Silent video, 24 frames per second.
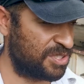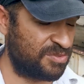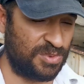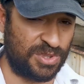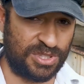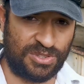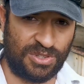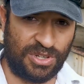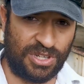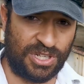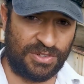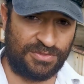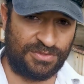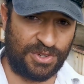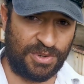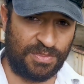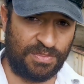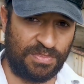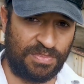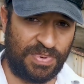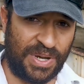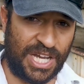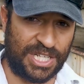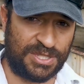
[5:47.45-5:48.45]
we turn it from
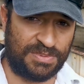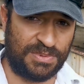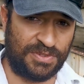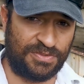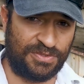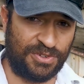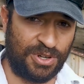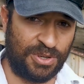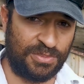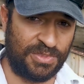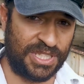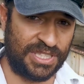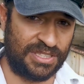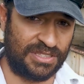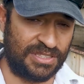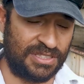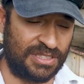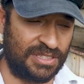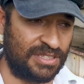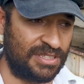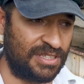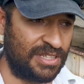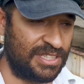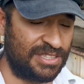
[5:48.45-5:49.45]
parchment form into
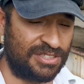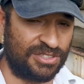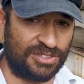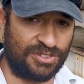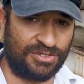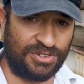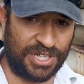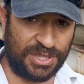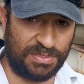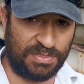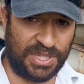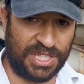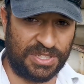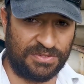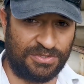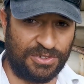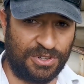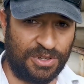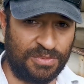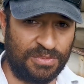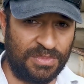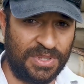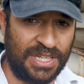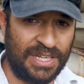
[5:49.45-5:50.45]
green bean
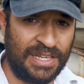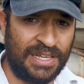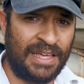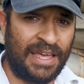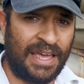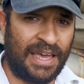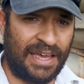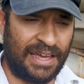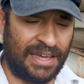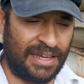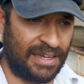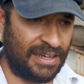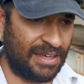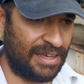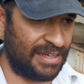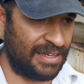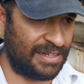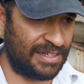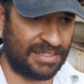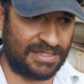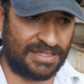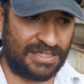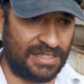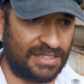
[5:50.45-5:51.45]
form, and
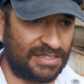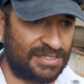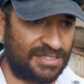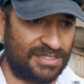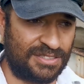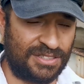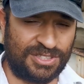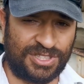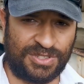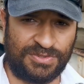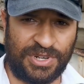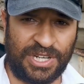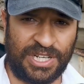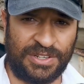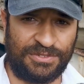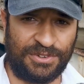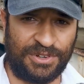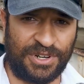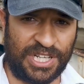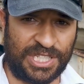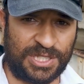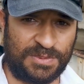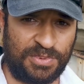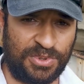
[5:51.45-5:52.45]
it's ready for
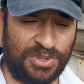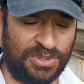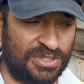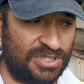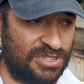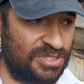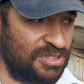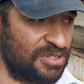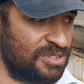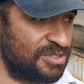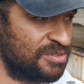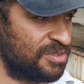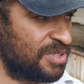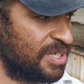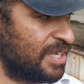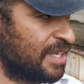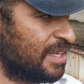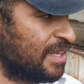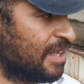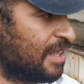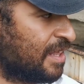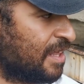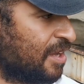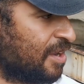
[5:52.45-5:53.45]
export. So
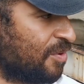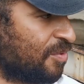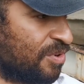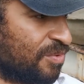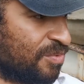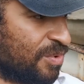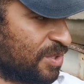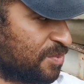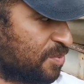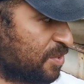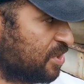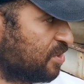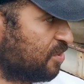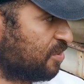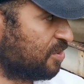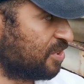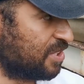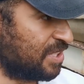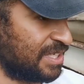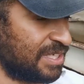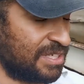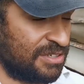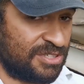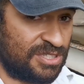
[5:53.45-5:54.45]
what we're doing
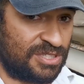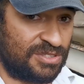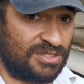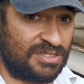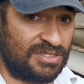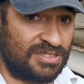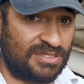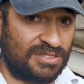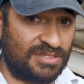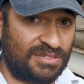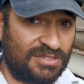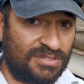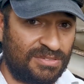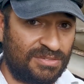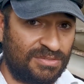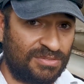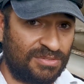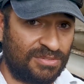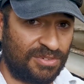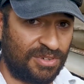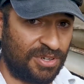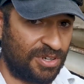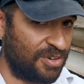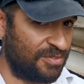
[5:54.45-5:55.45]
here is,
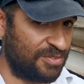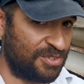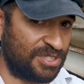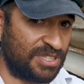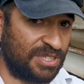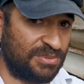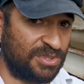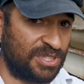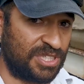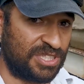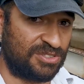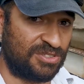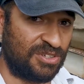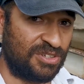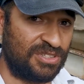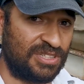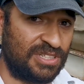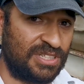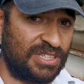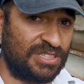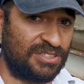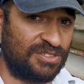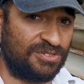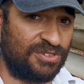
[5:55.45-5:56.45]
obviously we just turned it
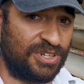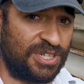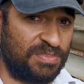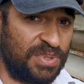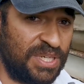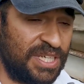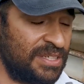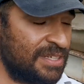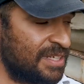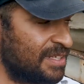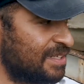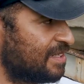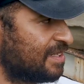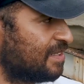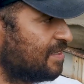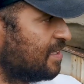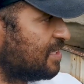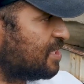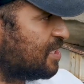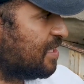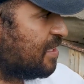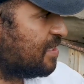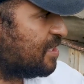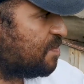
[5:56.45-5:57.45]
into green bean and
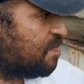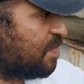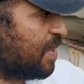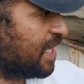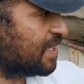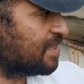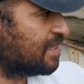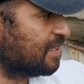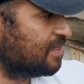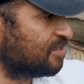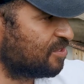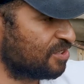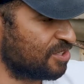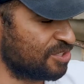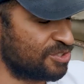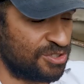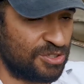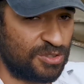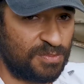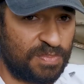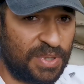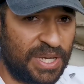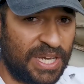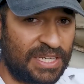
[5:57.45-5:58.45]
packed into the
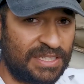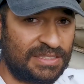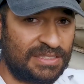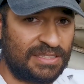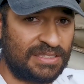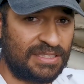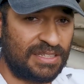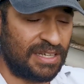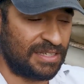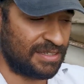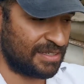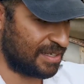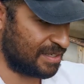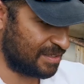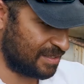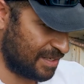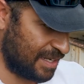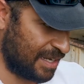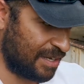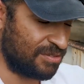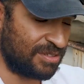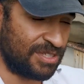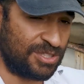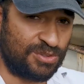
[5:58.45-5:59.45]
jute bag, and
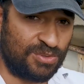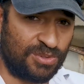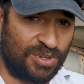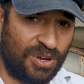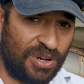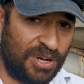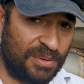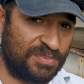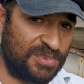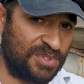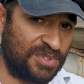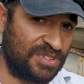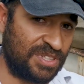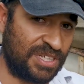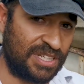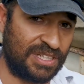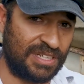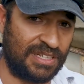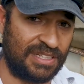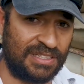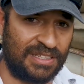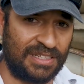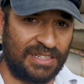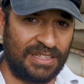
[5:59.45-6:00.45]
now this will go up to the
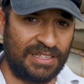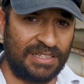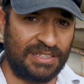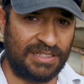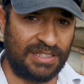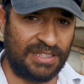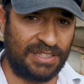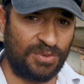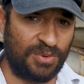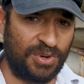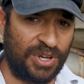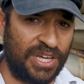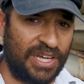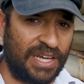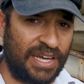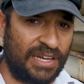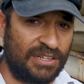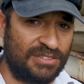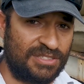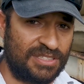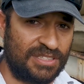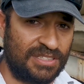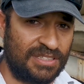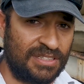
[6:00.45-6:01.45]

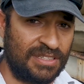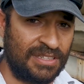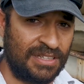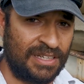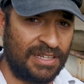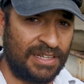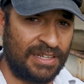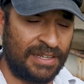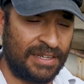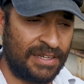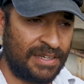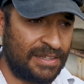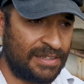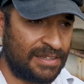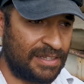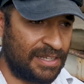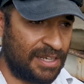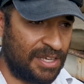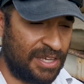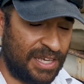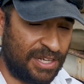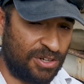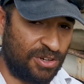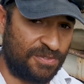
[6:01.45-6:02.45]
warehouse and the
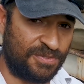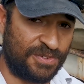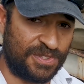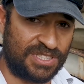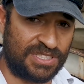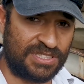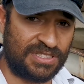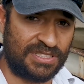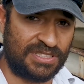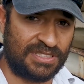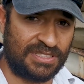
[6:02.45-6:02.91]
head office